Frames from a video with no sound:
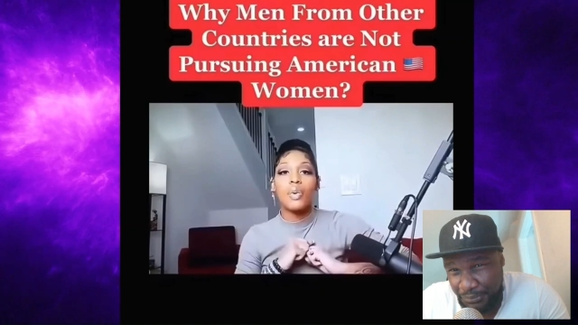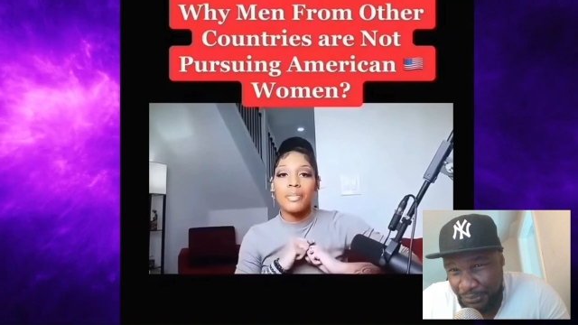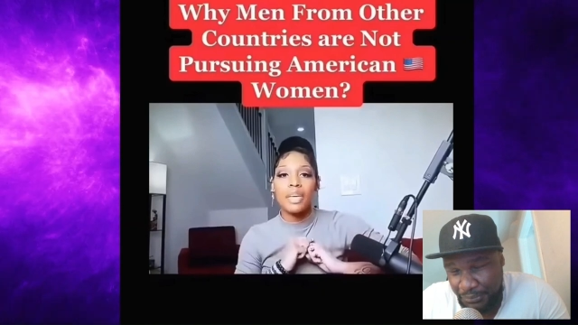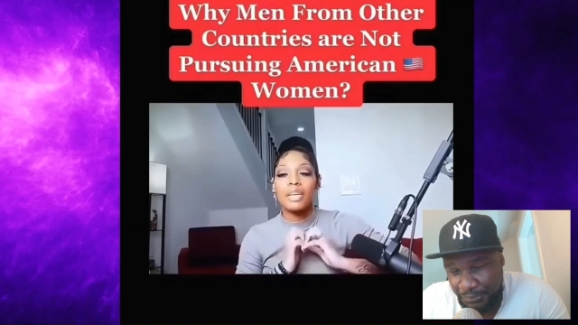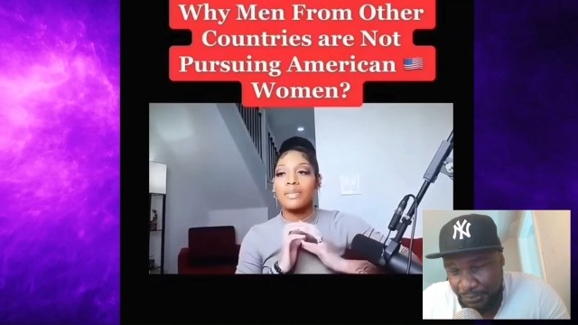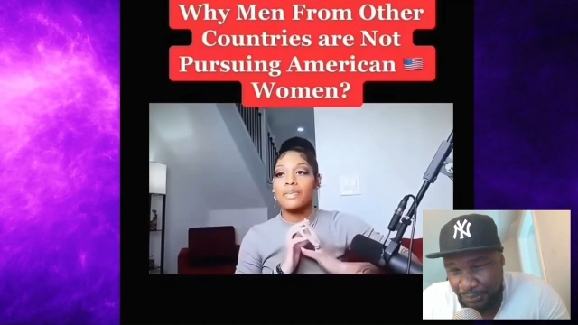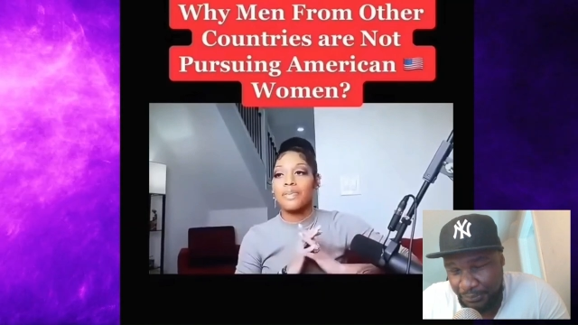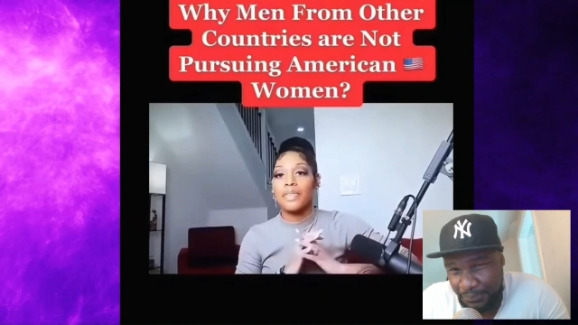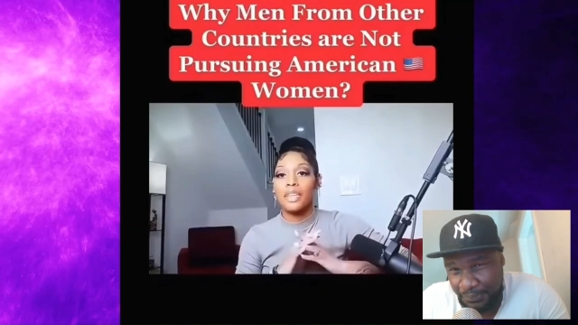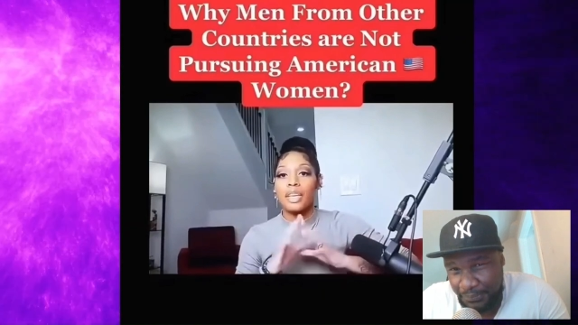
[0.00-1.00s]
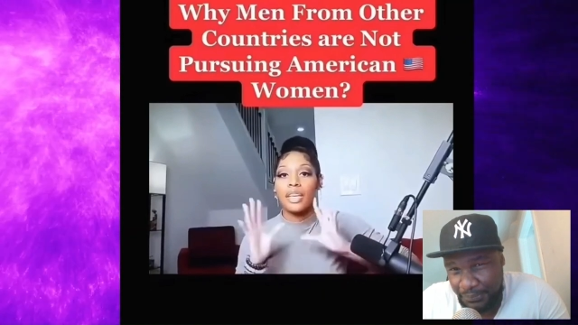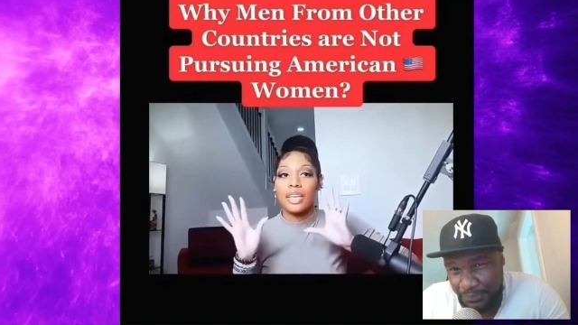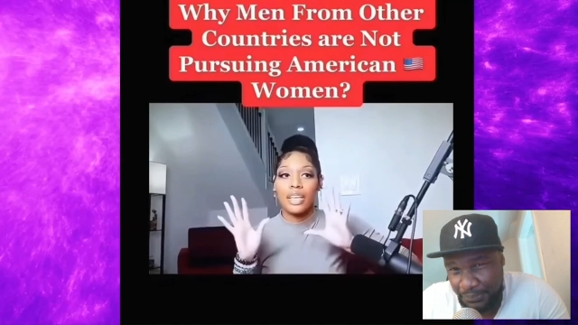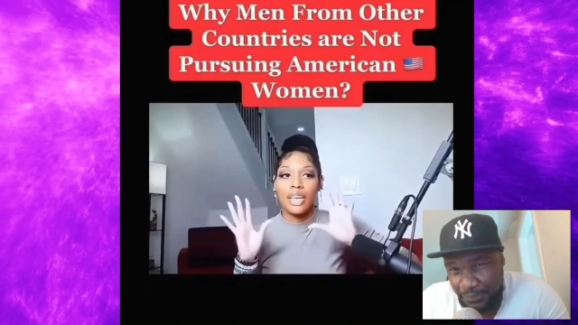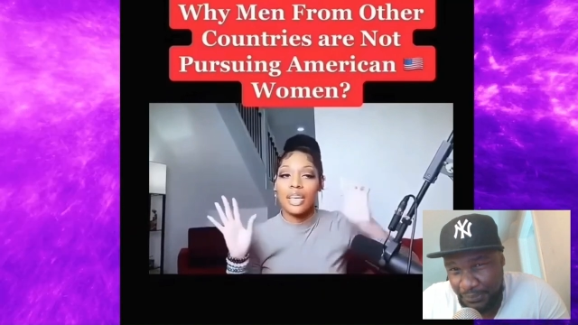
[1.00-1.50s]
Speaker 1: women,
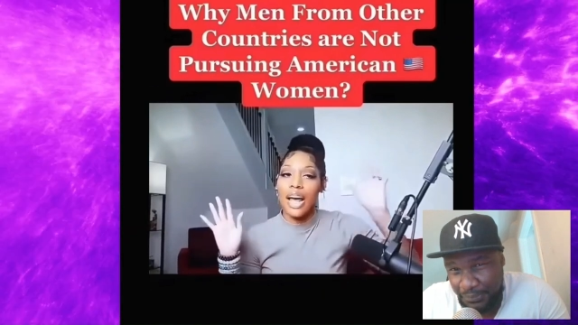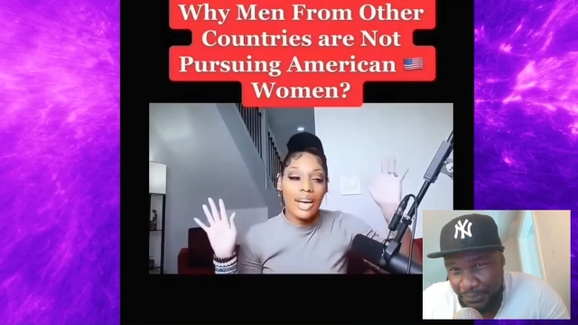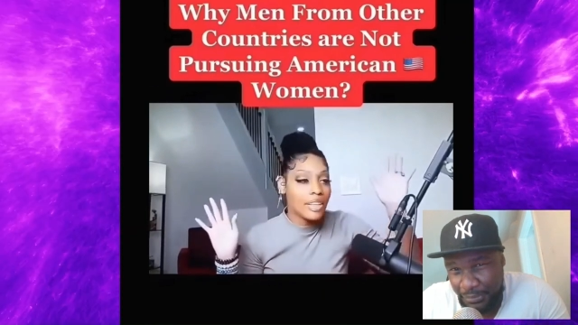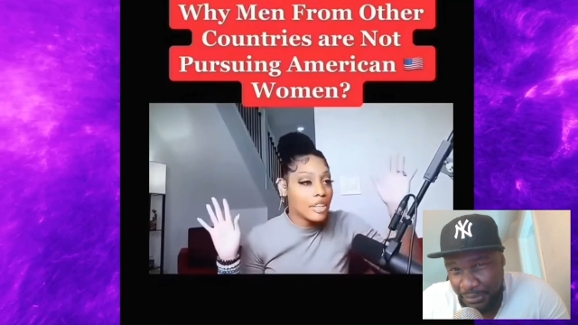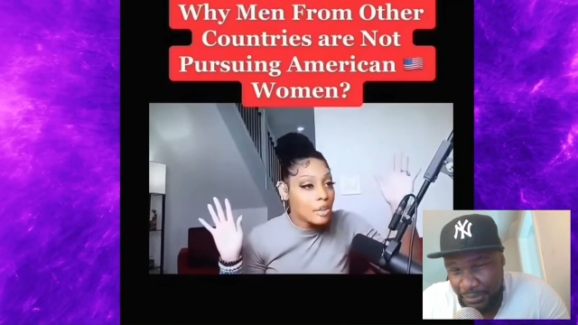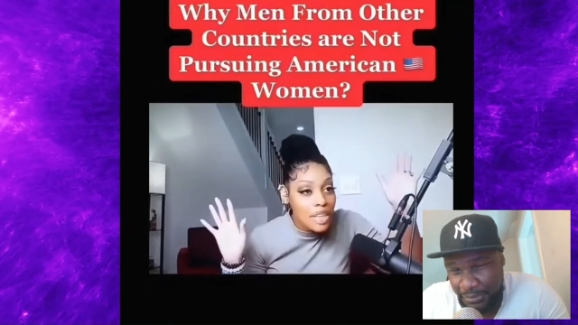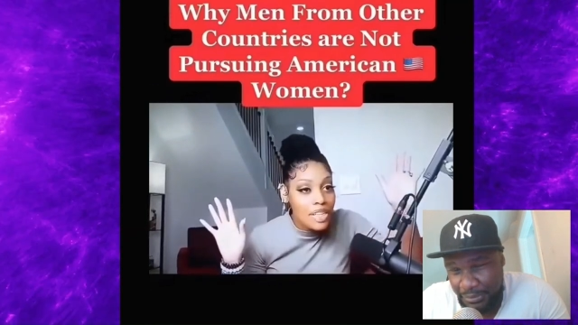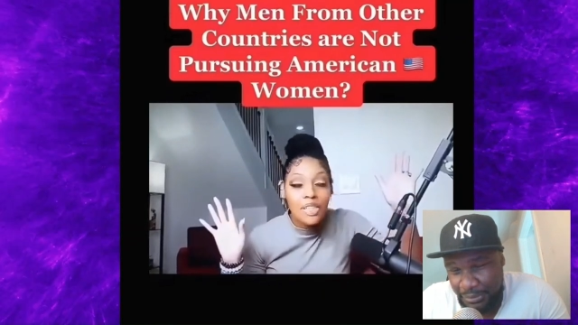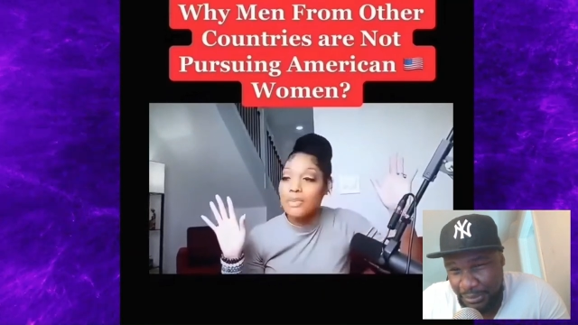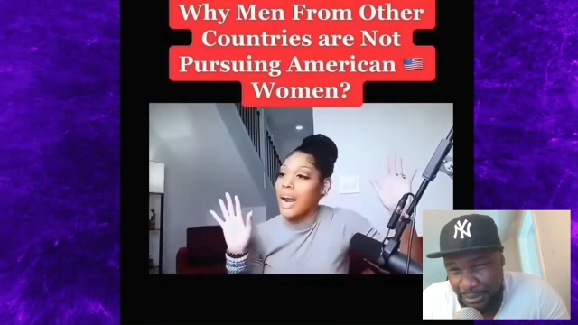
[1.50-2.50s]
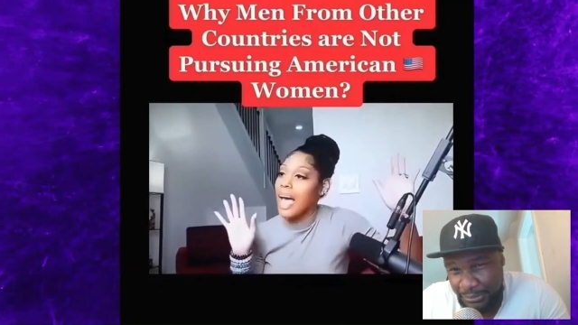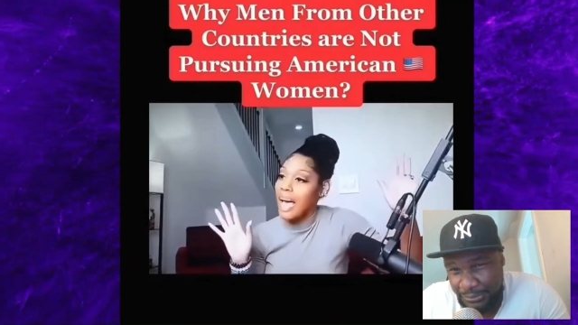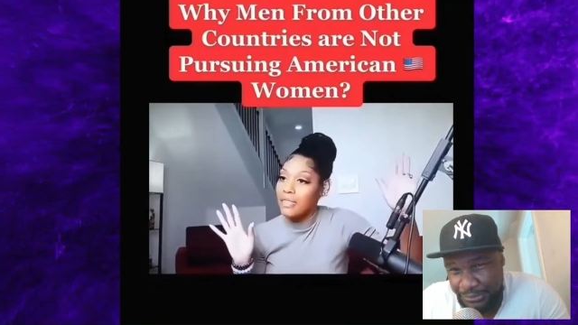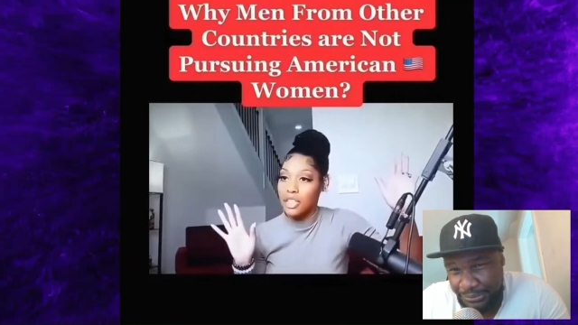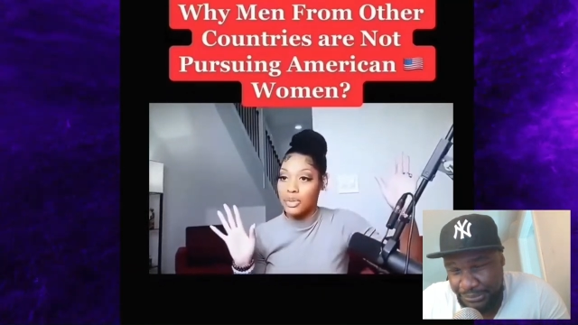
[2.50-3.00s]
and I hate to do this, but
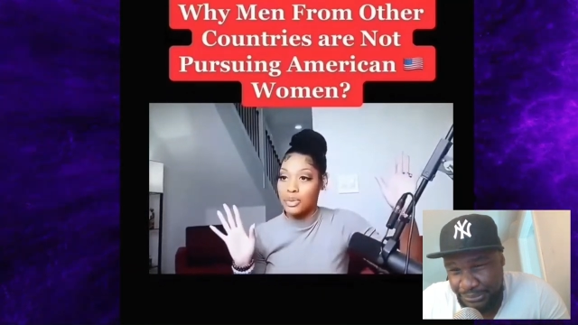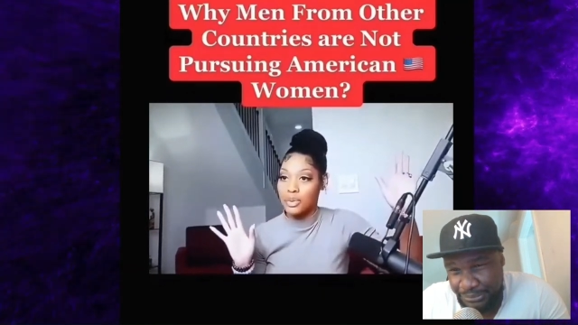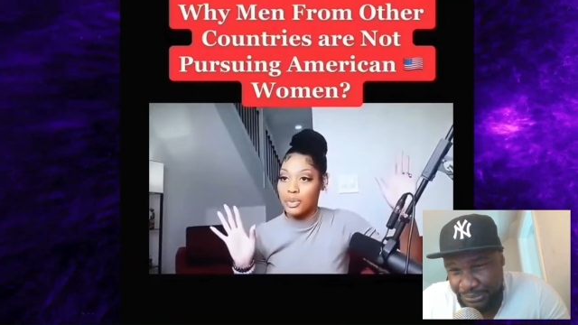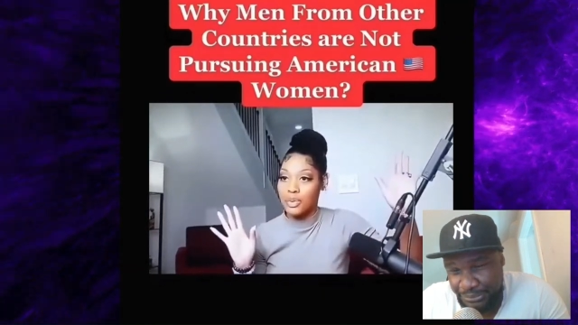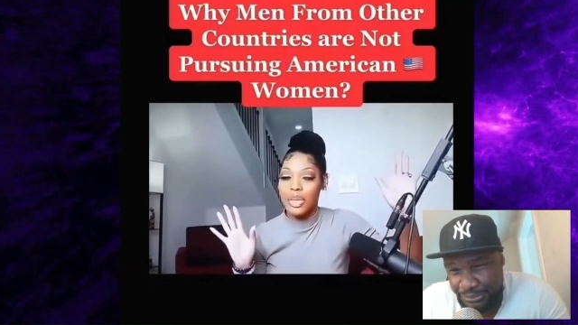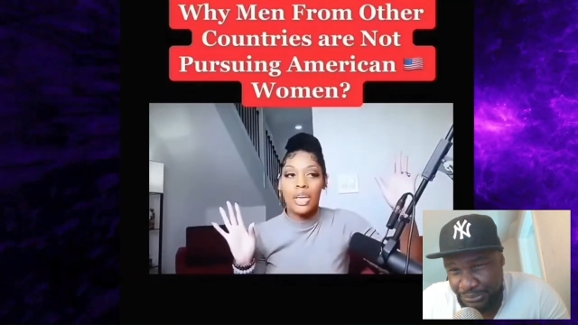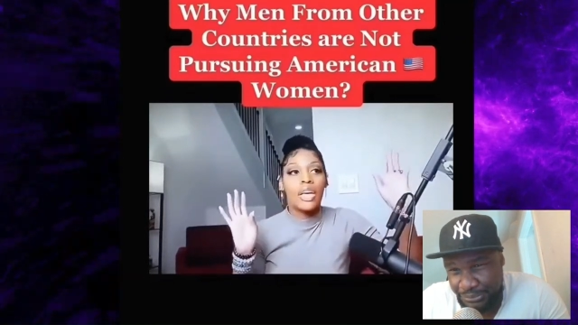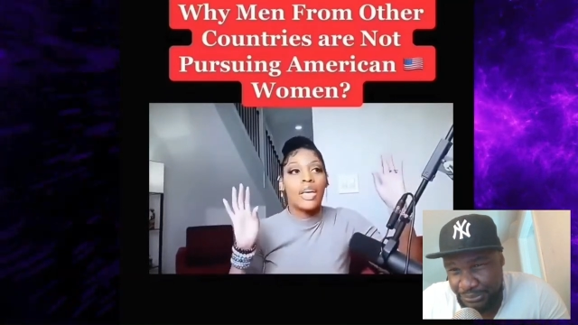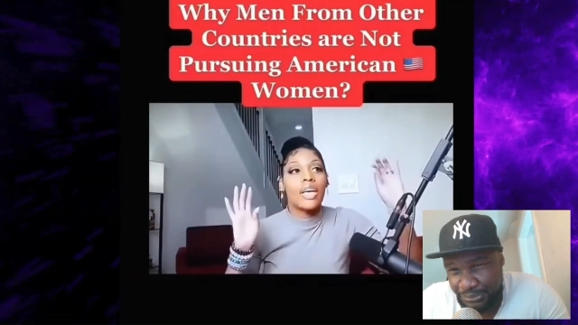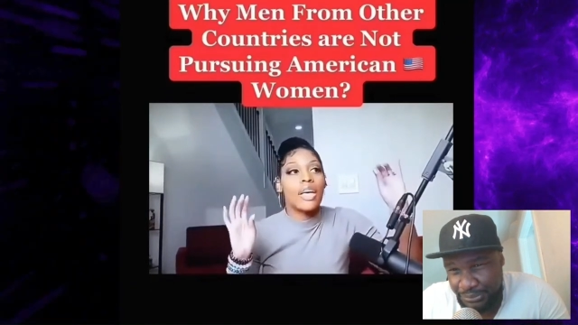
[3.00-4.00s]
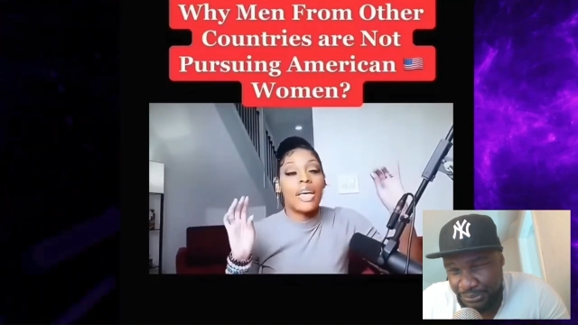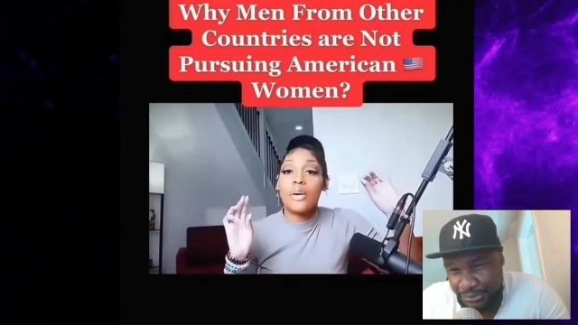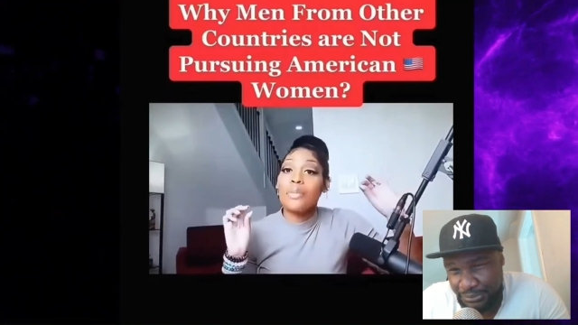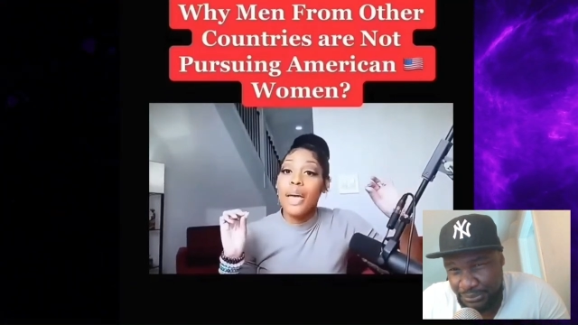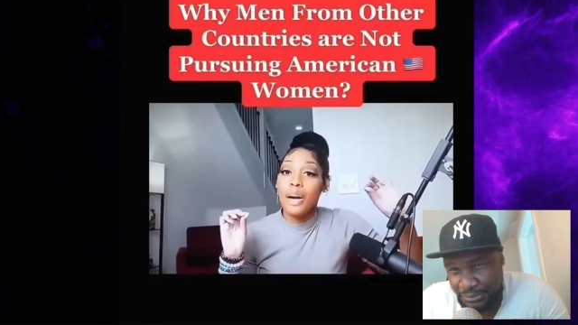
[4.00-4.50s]
I have to,
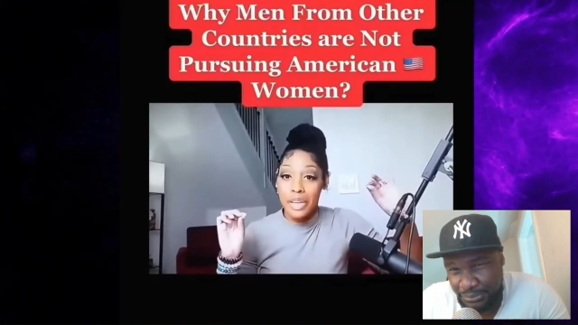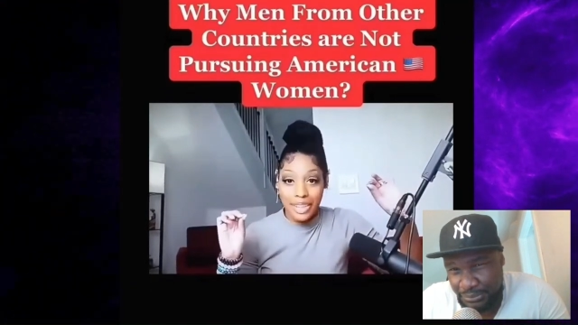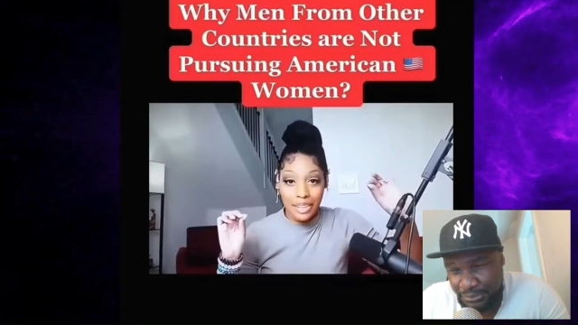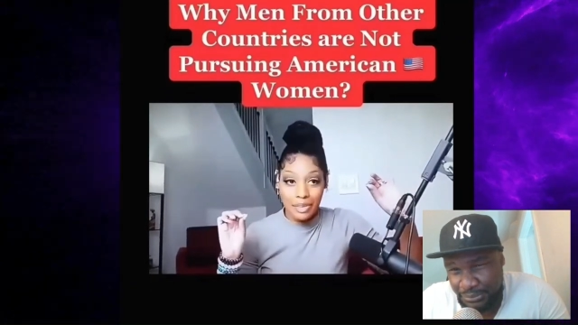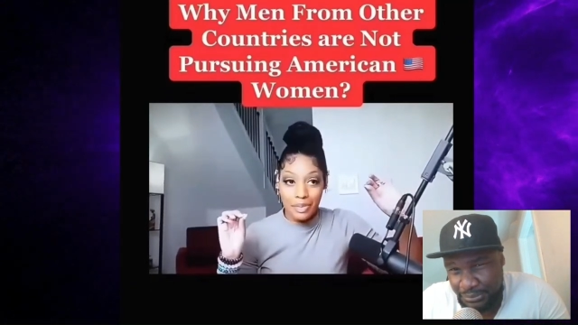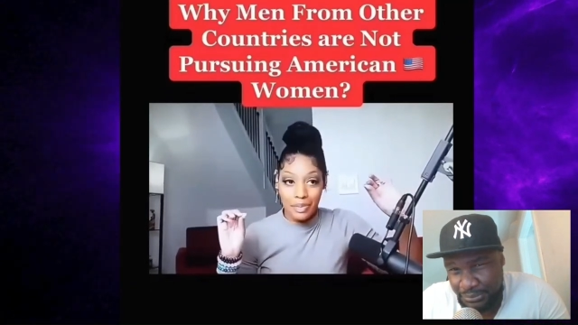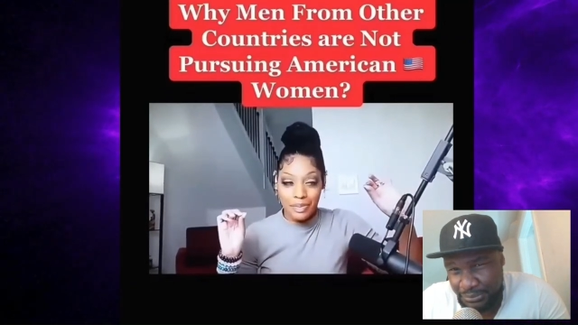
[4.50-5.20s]
in America,